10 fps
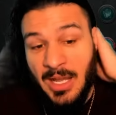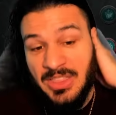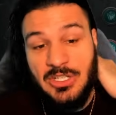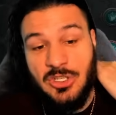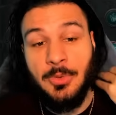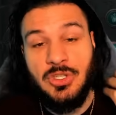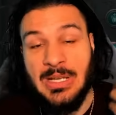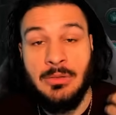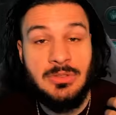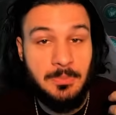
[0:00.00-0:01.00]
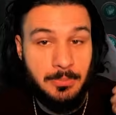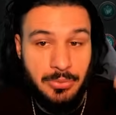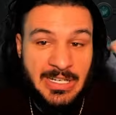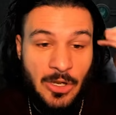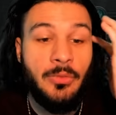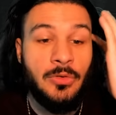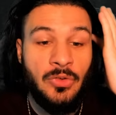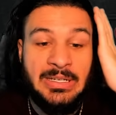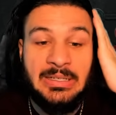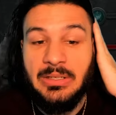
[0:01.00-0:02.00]
I think Triple Shout's pretty
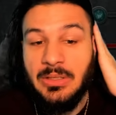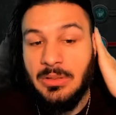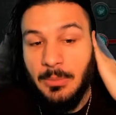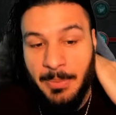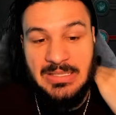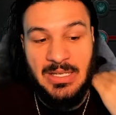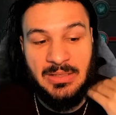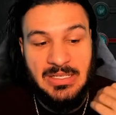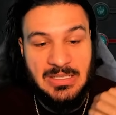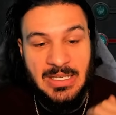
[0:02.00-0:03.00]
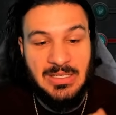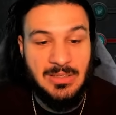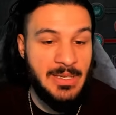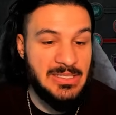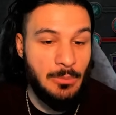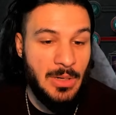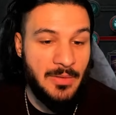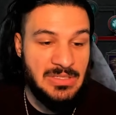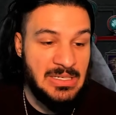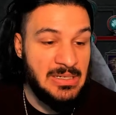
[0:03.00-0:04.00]
overrated based on this season, based on what
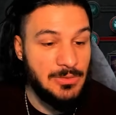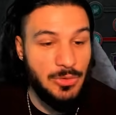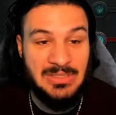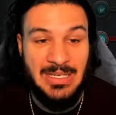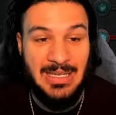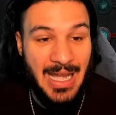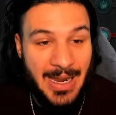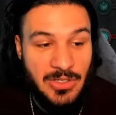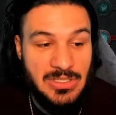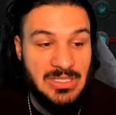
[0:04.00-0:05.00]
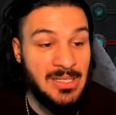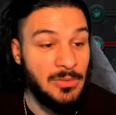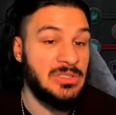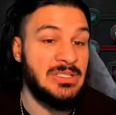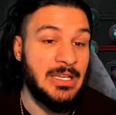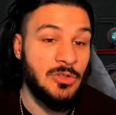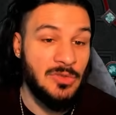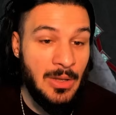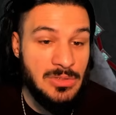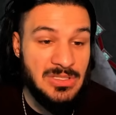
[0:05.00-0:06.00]
I've seen. You can take Iron Skin, you can take
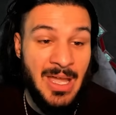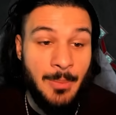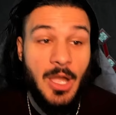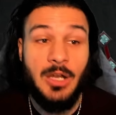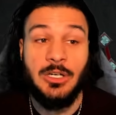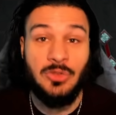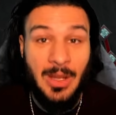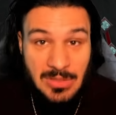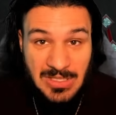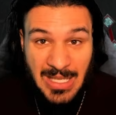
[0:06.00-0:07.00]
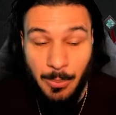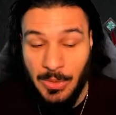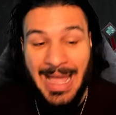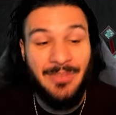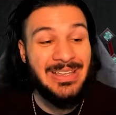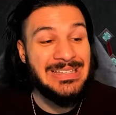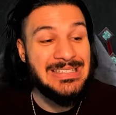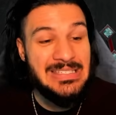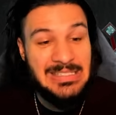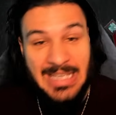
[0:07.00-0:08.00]
Ground Stomp. Ground Stomp would have
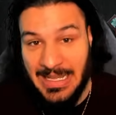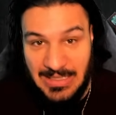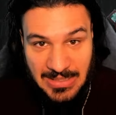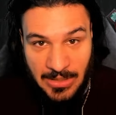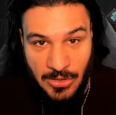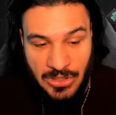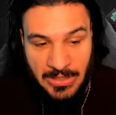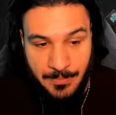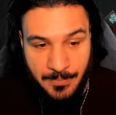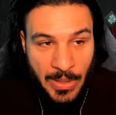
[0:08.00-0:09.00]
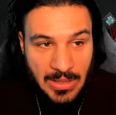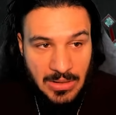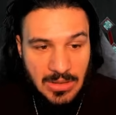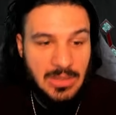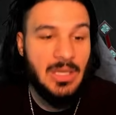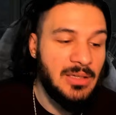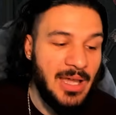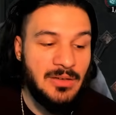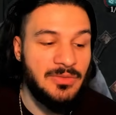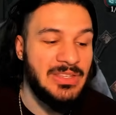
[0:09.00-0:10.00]
insane synergy with
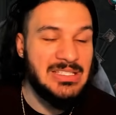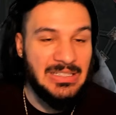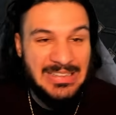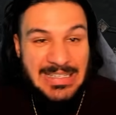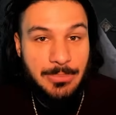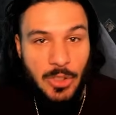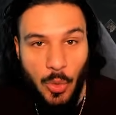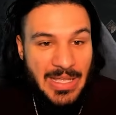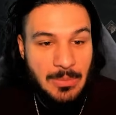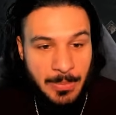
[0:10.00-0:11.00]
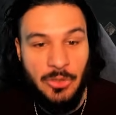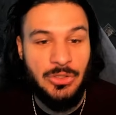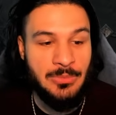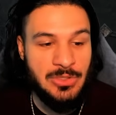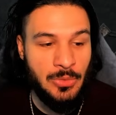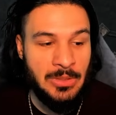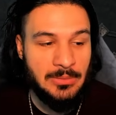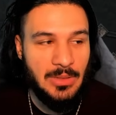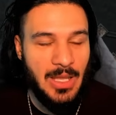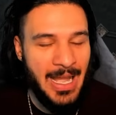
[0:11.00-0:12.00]
kind of this Leap Quake build I'm doing.
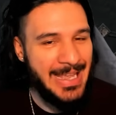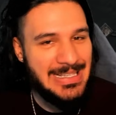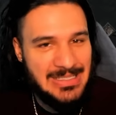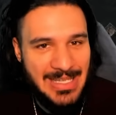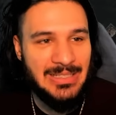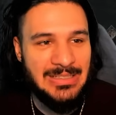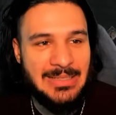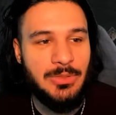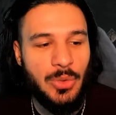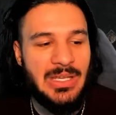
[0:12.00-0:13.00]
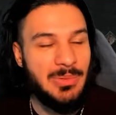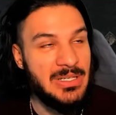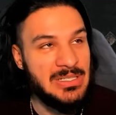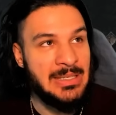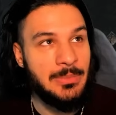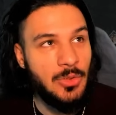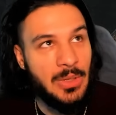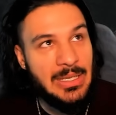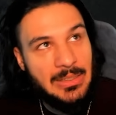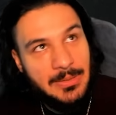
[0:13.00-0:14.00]
I hate saying Leap Quake because Leap
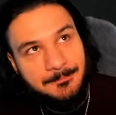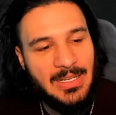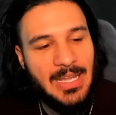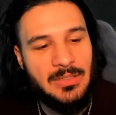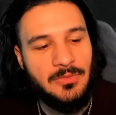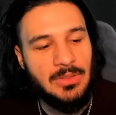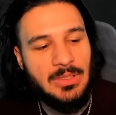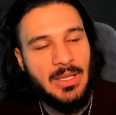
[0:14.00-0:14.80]
Quake kind of